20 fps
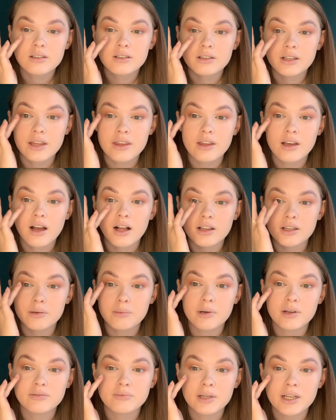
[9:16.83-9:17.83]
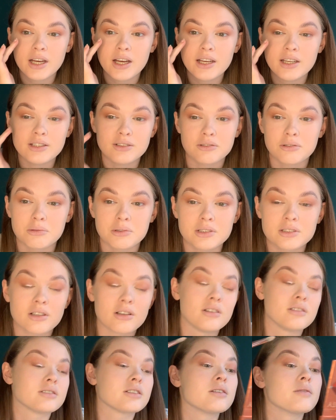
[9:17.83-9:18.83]
like the colour bit of my eye, I don't know what it's
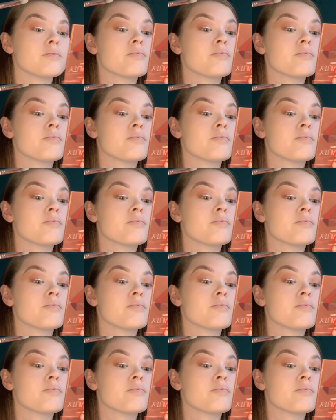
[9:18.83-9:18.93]
called.